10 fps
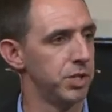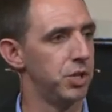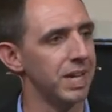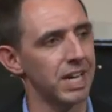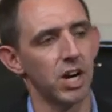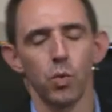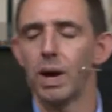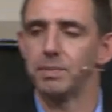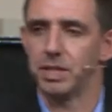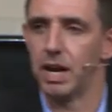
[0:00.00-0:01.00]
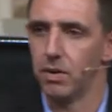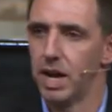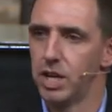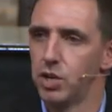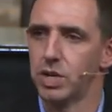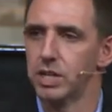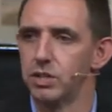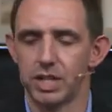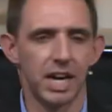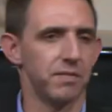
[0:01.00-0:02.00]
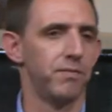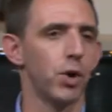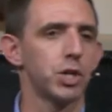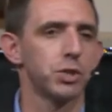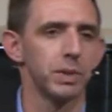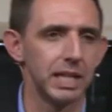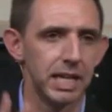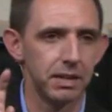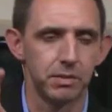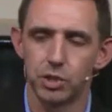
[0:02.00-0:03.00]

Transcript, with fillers: But you can get on a website, right? And you can kind of virtually